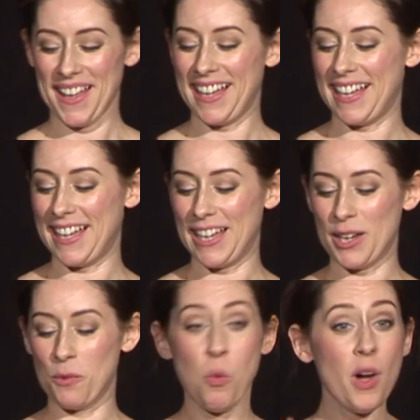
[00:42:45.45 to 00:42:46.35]

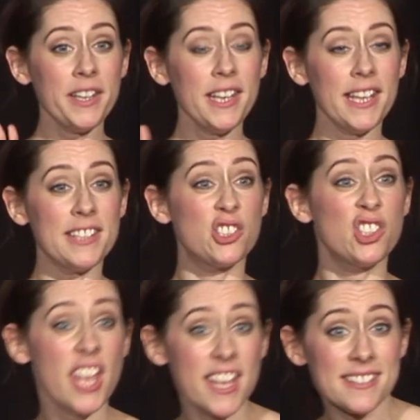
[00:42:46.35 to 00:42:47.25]
1 is
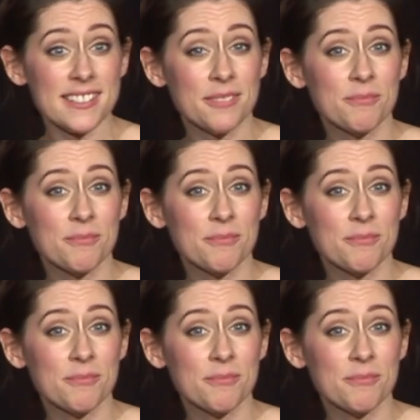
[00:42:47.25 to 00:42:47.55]
shit,